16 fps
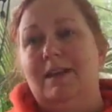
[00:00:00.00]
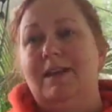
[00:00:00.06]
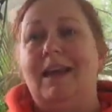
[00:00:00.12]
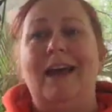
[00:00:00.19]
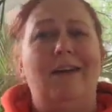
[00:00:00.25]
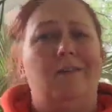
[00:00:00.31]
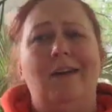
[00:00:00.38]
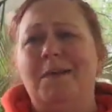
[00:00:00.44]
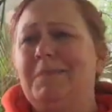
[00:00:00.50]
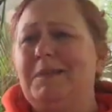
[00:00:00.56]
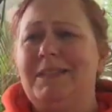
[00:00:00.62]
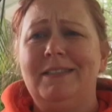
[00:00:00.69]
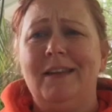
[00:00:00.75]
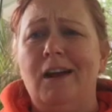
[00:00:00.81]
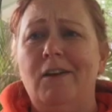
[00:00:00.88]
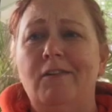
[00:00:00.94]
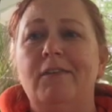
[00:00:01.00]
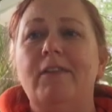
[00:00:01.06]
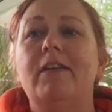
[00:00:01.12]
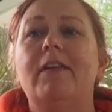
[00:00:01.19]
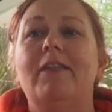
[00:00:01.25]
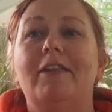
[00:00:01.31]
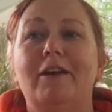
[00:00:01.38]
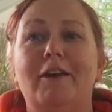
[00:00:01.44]
not grandma scarf,
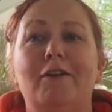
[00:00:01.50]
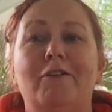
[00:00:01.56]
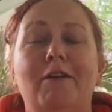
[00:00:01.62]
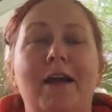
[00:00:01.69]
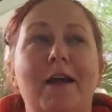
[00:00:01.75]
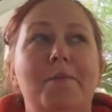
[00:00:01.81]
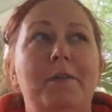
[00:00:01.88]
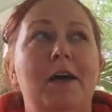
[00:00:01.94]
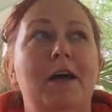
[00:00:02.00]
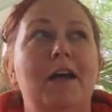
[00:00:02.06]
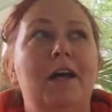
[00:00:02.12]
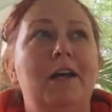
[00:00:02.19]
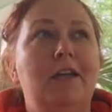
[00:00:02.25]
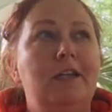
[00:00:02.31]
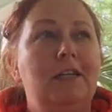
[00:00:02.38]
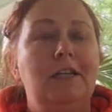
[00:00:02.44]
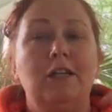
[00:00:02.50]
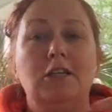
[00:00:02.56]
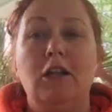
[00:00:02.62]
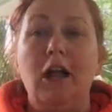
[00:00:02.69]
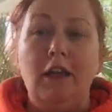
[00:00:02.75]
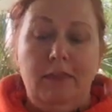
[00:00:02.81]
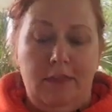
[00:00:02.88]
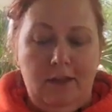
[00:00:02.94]
the grandma
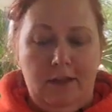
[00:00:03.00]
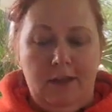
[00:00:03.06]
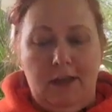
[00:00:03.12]
dishcloth,